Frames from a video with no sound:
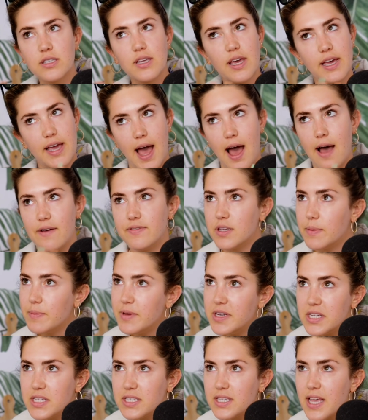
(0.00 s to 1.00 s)
like have
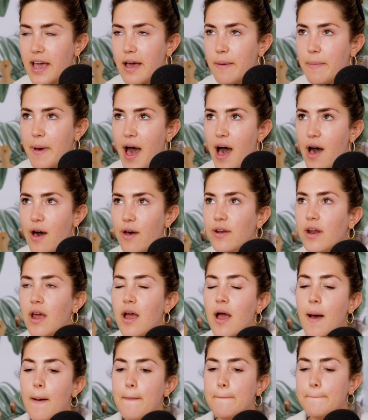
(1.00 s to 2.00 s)
something to say about,
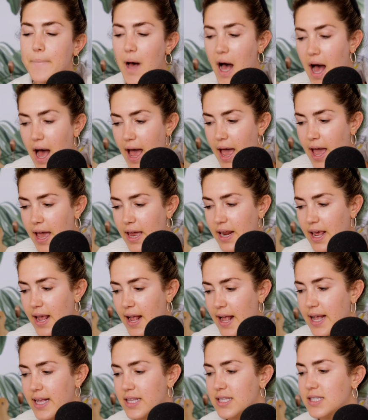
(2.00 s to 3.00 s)
but
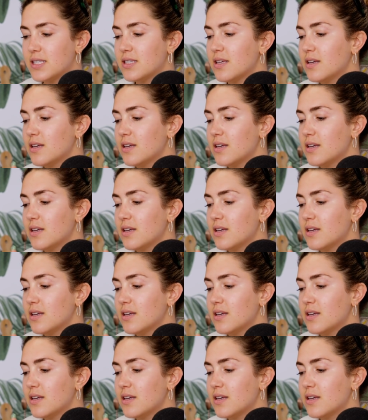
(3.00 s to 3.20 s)
it's